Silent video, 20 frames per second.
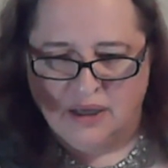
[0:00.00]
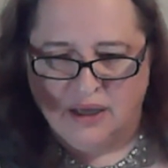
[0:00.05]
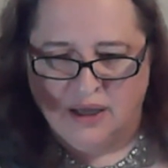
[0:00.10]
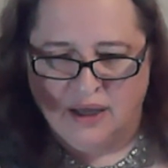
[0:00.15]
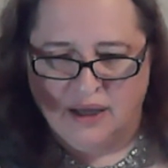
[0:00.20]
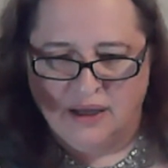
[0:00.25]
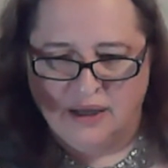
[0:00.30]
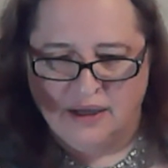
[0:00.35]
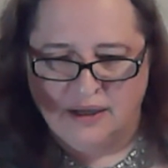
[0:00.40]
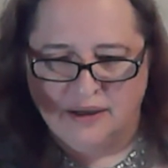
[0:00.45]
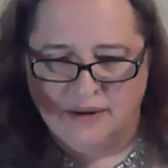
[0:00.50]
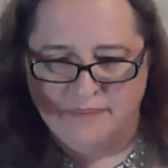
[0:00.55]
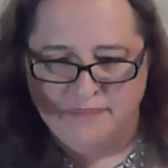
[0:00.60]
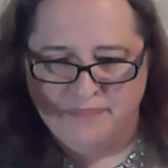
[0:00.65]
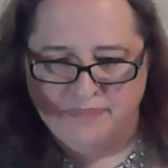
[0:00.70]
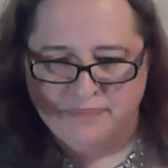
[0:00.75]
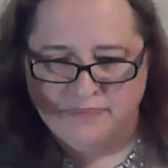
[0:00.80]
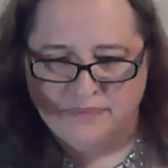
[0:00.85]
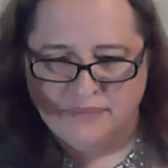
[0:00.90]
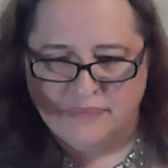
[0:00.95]

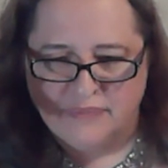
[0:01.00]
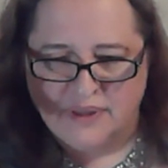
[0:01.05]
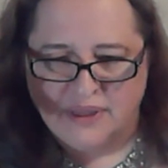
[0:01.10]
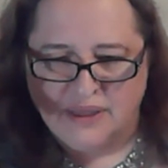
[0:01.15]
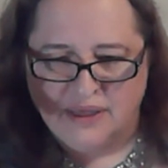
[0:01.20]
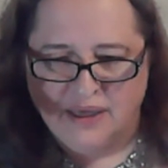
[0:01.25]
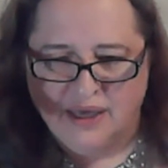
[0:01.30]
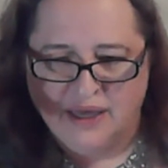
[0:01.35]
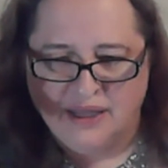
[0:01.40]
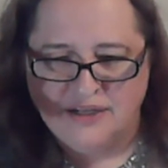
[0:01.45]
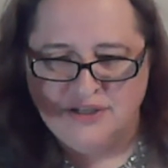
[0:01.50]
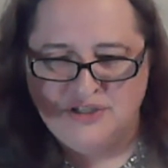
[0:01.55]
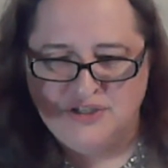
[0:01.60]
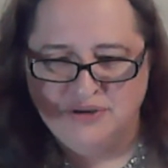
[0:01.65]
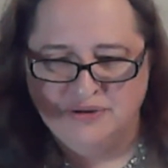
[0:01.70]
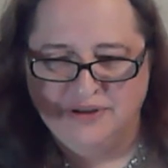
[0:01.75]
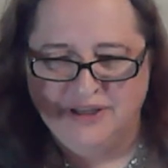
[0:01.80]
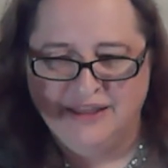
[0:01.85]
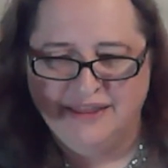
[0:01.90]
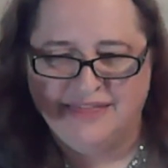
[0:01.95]
And
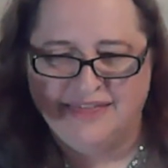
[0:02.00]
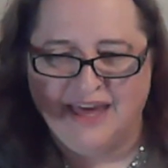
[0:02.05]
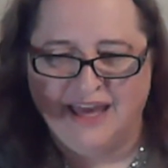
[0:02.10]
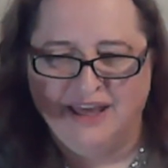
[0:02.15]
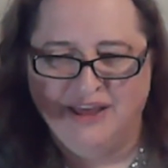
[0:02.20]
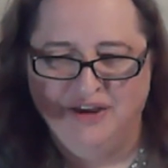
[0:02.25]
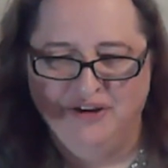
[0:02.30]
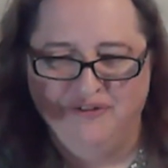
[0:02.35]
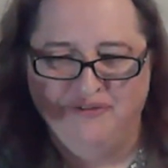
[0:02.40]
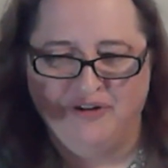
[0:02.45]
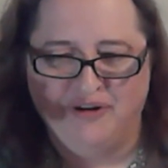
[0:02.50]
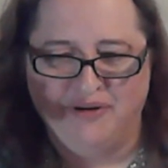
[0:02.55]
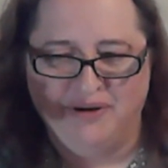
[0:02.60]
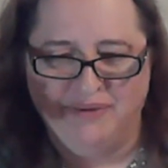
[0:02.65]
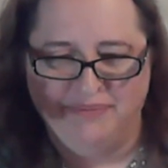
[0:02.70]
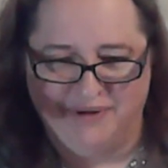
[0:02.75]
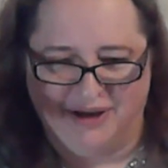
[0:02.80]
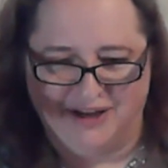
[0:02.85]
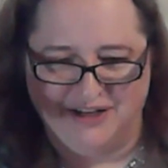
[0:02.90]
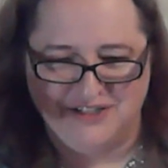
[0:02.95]
Judy, thank you
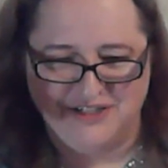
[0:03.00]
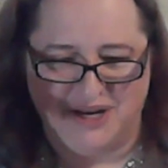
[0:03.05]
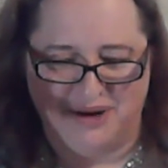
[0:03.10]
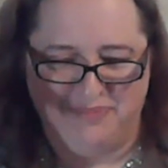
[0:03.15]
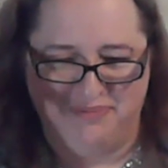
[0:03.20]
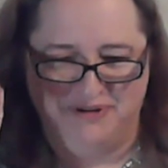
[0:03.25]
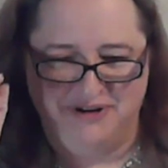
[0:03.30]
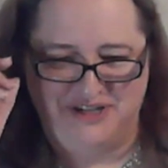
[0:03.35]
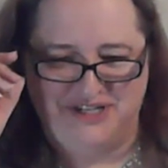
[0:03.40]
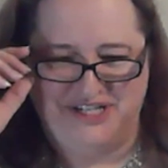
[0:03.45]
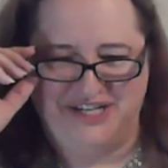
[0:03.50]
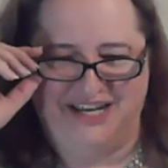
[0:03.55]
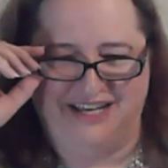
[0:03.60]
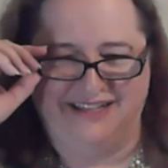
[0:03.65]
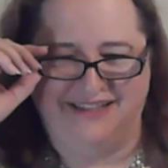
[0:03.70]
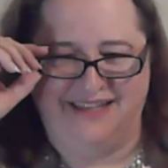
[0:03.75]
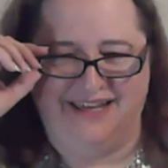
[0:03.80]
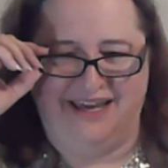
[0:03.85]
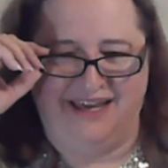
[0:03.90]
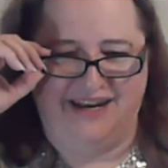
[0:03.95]
very much. I
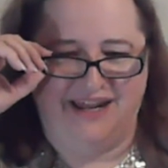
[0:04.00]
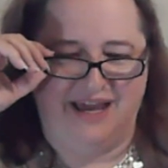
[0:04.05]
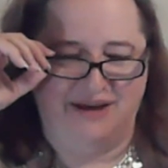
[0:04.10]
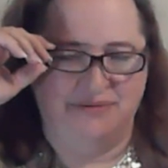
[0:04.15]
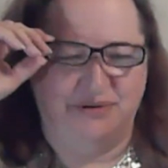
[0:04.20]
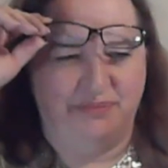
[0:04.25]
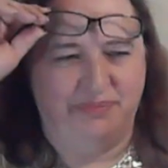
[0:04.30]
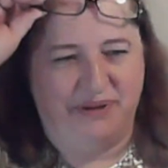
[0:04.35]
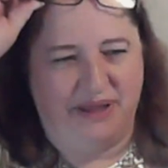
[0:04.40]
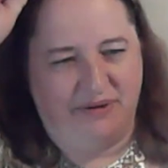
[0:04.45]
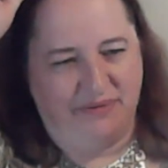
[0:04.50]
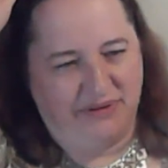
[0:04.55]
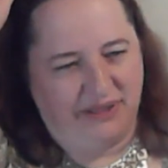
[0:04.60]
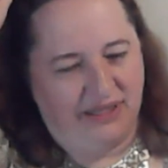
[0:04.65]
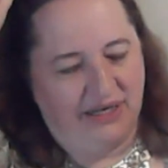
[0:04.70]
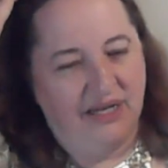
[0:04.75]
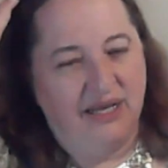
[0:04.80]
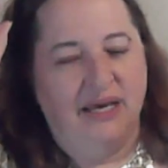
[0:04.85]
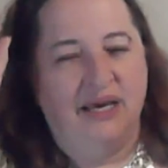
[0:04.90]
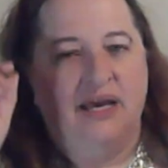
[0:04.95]
appreciate that. I will play with
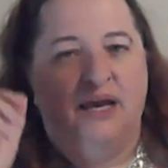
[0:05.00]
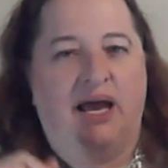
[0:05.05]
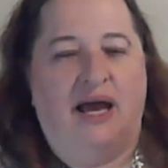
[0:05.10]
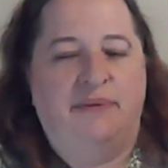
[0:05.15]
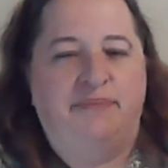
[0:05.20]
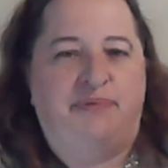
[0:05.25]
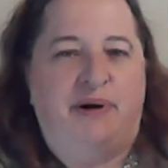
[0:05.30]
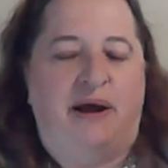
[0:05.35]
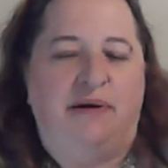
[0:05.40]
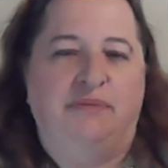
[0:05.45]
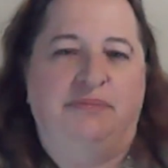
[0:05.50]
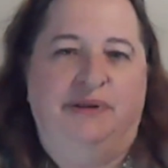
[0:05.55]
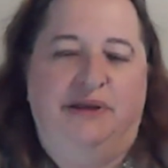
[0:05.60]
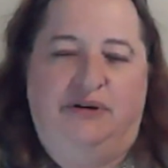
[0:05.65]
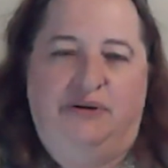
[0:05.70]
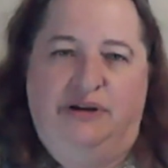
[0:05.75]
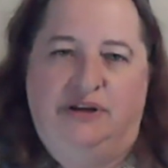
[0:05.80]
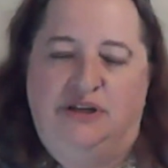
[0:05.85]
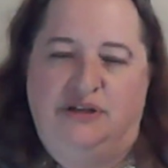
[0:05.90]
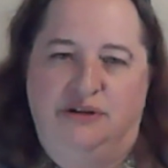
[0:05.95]
it. I'm probably
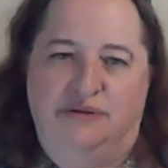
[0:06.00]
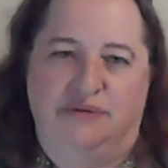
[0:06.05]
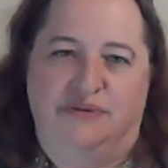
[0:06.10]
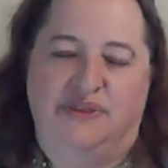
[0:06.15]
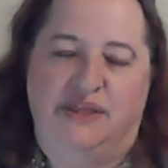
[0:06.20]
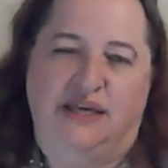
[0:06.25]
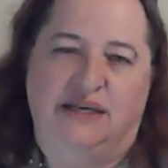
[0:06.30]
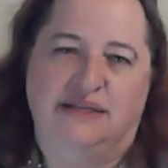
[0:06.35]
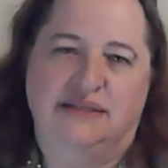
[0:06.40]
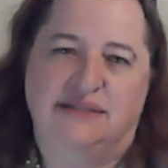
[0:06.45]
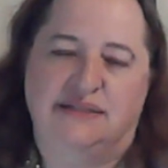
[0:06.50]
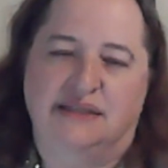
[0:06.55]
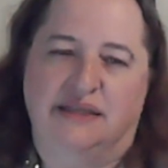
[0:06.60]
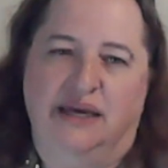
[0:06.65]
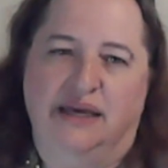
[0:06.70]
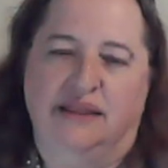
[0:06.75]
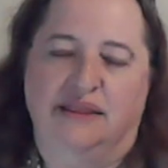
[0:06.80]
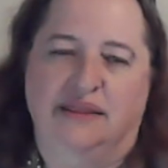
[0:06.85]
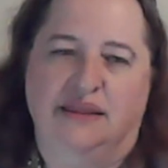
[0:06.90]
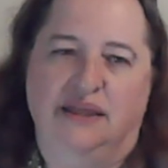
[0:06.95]
going to do things
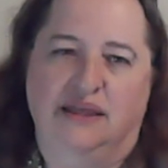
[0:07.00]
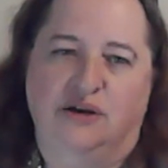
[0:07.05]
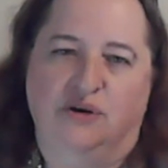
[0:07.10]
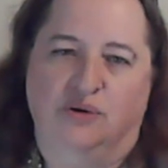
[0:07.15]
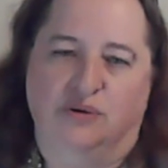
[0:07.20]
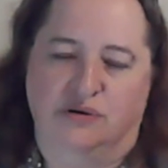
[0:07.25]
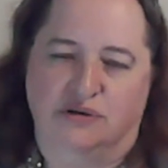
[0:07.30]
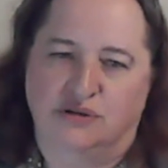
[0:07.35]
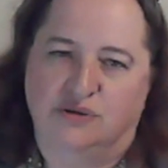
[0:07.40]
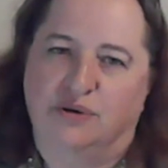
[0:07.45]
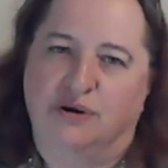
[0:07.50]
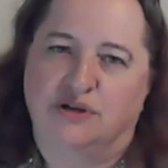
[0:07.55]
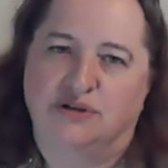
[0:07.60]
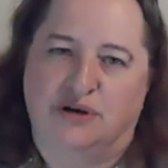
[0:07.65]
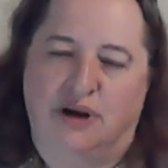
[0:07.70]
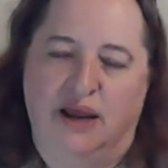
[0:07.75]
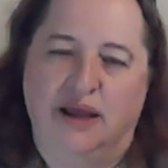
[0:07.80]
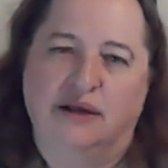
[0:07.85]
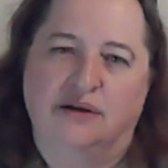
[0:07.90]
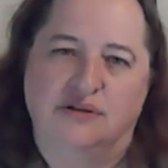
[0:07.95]
like the quarter square
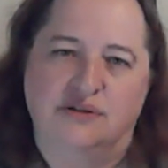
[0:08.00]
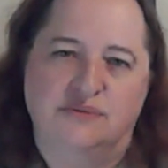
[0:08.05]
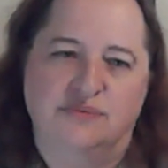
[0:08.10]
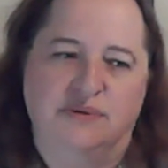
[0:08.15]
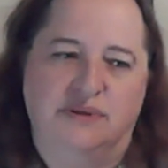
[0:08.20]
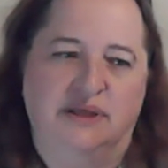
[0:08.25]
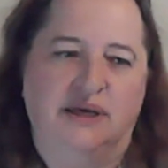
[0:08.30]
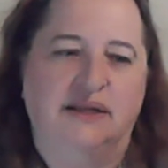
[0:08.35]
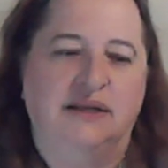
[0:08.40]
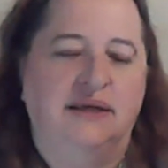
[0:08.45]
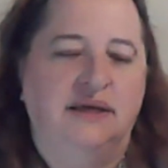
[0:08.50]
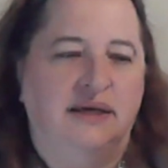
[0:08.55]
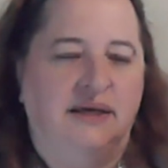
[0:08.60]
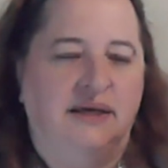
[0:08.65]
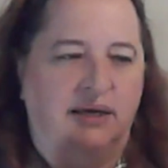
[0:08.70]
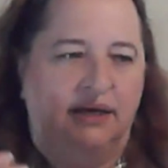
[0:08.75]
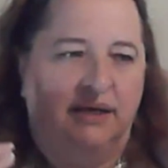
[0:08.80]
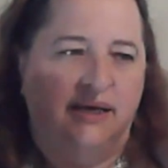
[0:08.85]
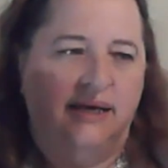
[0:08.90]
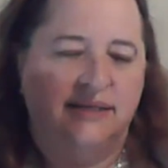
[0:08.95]
triangles with it.
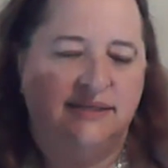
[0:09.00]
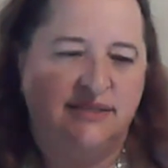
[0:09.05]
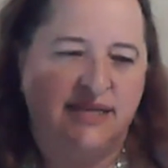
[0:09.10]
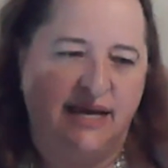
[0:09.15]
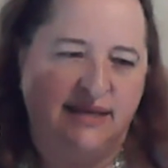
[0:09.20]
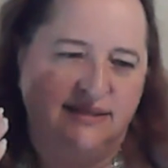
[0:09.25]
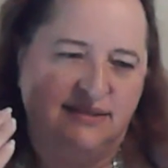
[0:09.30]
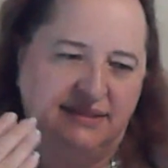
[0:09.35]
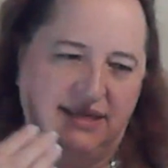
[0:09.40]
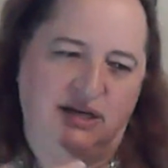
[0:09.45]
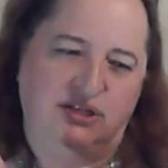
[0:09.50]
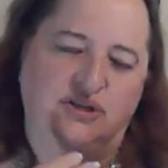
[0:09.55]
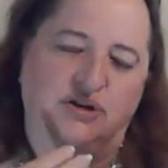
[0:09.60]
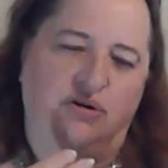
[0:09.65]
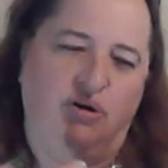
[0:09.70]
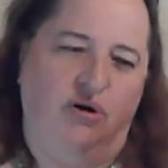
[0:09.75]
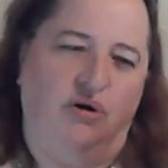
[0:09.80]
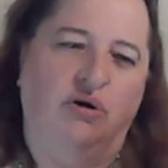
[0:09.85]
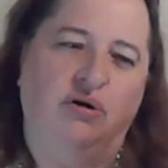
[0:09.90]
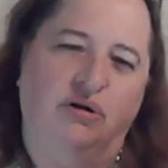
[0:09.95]
It's that
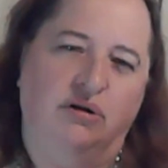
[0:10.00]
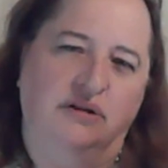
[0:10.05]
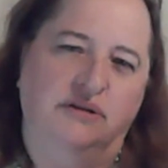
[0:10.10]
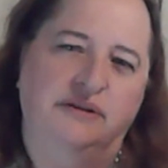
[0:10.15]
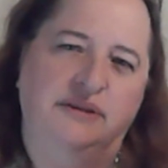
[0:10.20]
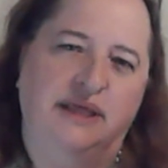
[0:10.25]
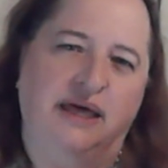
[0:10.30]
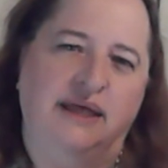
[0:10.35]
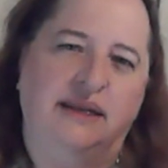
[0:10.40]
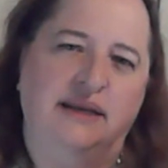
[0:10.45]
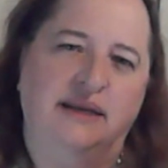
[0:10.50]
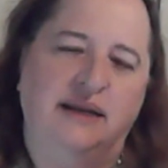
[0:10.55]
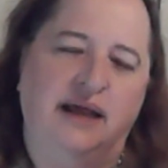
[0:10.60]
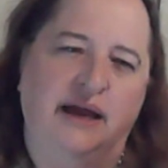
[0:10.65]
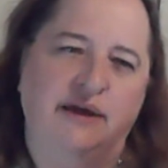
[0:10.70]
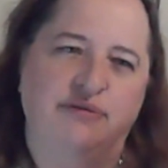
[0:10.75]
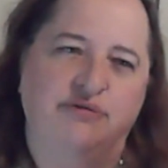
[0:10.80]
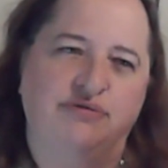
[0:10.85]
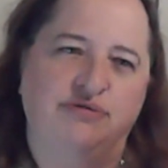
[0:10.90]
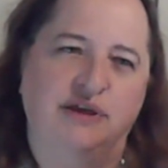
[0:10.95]
center hole that
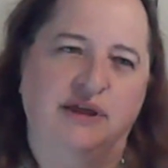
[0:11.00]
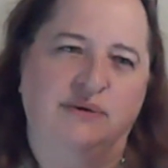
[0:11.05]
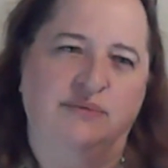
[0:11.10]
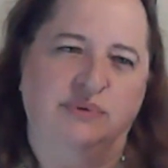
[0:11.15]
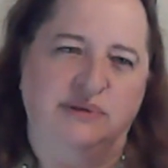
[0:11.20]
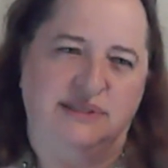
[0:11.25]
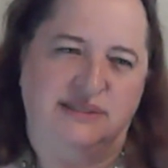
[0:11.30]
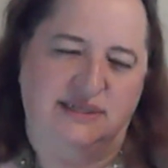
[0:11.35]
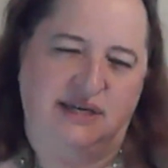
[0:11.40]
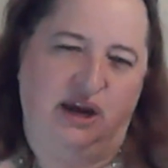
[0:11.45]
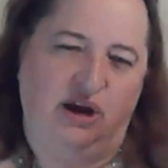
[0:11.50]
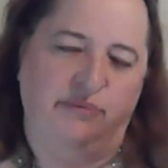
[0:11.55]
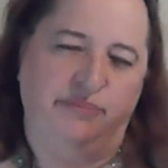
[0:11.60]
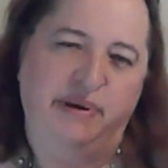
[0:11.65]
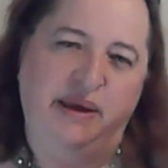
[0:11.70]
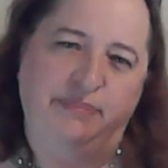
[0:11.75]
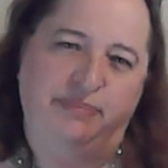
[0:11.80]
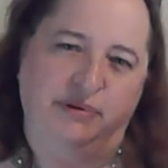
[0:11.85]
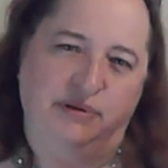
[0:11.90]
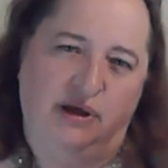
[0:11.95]
I think would scare
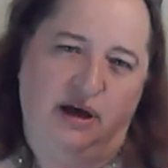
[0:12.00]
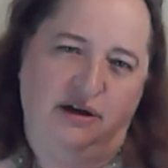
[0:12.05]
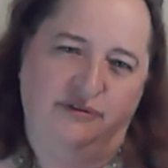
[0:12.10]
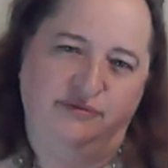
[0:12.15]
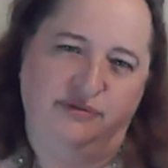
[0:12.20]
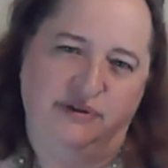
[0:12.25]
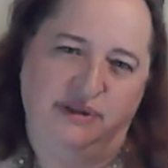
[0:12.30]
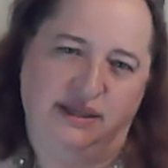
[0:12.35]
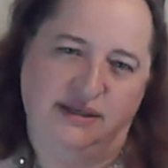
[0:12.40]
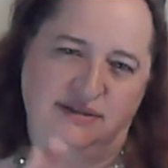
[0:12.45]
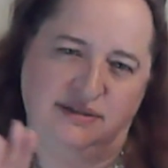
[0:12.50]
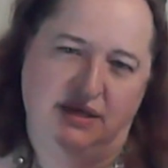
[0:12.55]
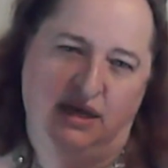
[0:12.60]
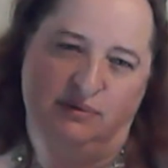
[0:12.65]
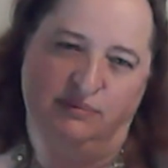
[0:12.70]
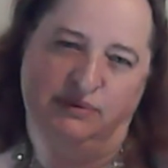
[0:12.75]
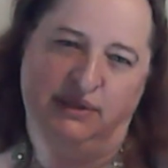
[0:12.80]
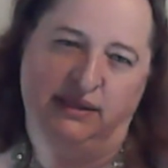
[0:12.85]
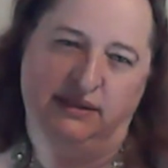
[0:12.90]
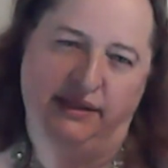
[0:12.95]
people off when they saw
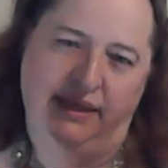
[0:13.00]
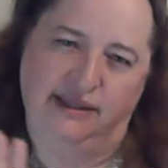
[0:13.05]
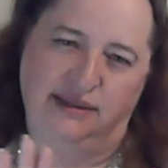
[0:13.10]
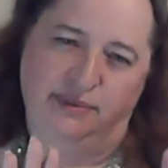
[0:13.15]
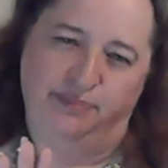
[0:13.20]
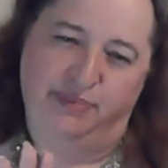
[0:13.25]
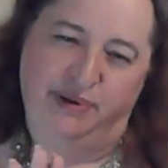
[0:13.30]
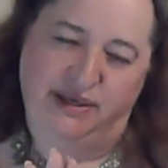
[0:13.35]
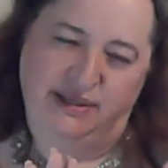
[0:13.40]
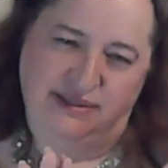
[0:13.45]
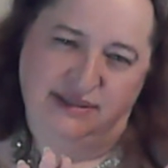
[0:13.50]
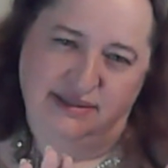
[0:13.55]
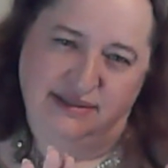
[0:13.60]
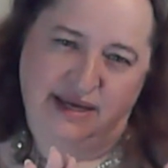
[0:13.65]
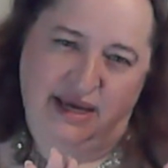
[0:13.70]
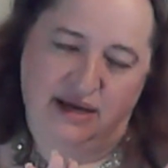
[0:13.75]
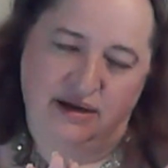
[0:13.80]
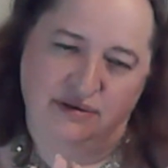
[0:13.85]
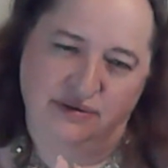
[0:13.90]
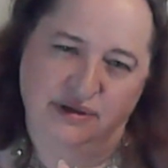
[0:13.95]
it when they laid the pieces
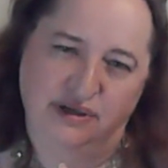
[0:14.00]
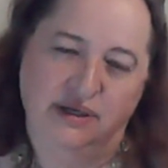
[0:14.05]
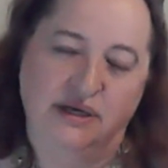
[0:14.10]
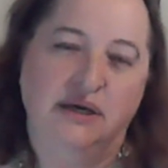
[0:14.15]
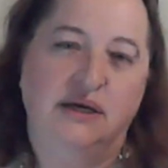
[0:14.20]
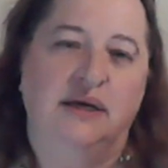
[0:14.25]
out.